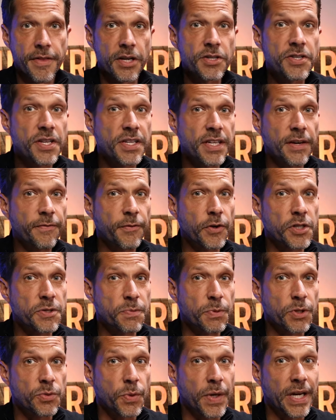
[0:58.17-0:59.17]
There's a difference
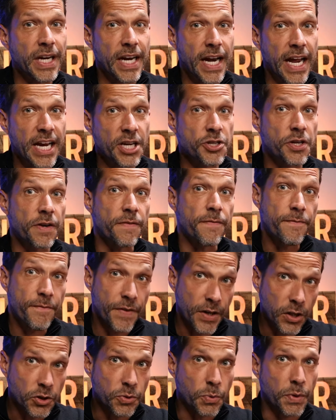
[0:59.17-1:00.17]
between a nation
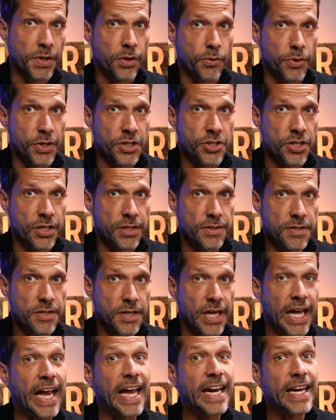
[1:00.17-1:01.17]
filled with Christians
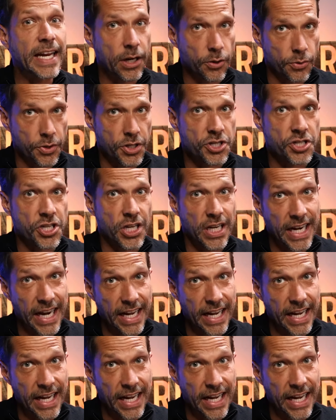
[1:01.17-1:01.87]
and a Christian